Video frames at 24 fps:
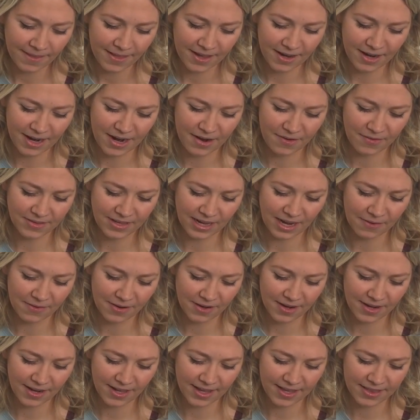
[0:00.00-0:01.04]
All right, now we're
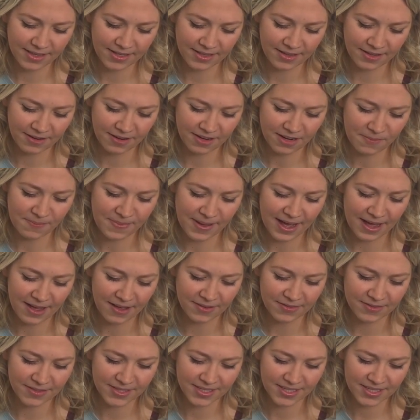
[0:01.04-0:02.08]
going to get to learn
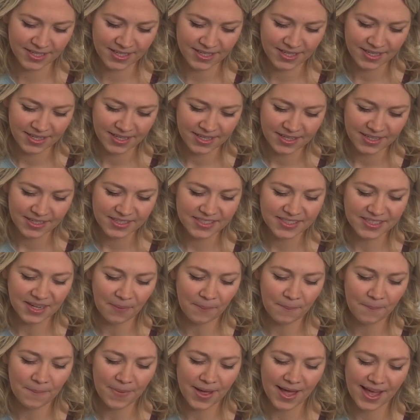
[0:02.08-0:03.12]
about
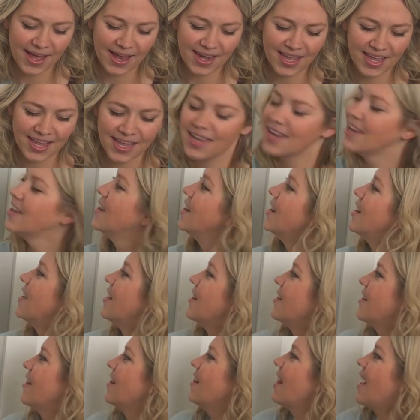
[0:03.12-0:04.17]
somebody,
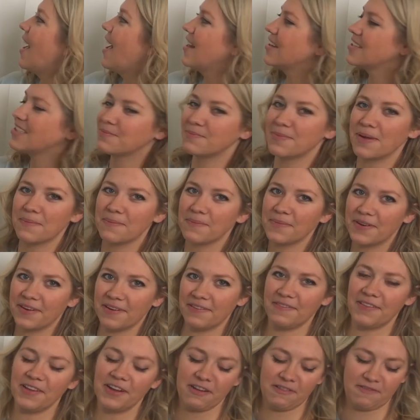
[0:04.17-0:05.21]
the last member
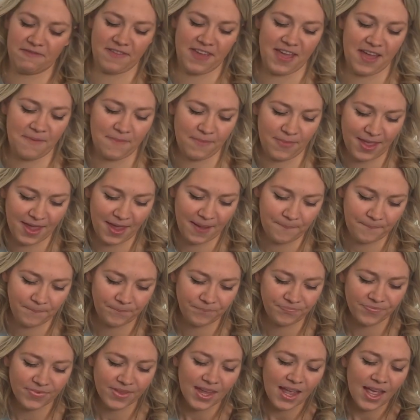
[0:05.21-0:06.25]
of their family.
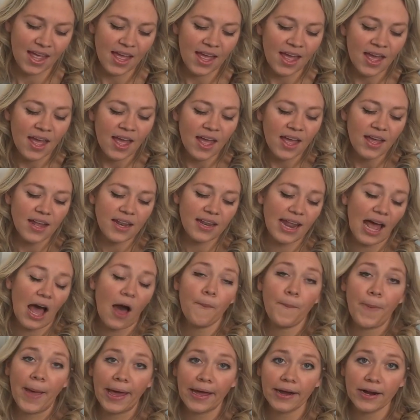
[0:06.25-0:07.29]

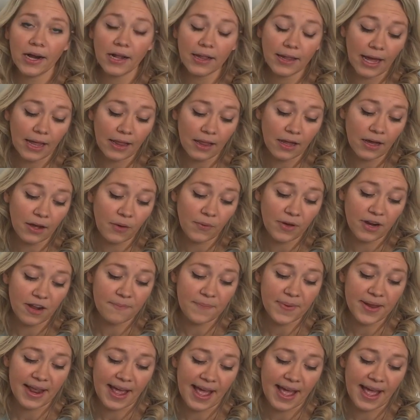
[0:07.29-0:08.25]
Now, Parallella would have been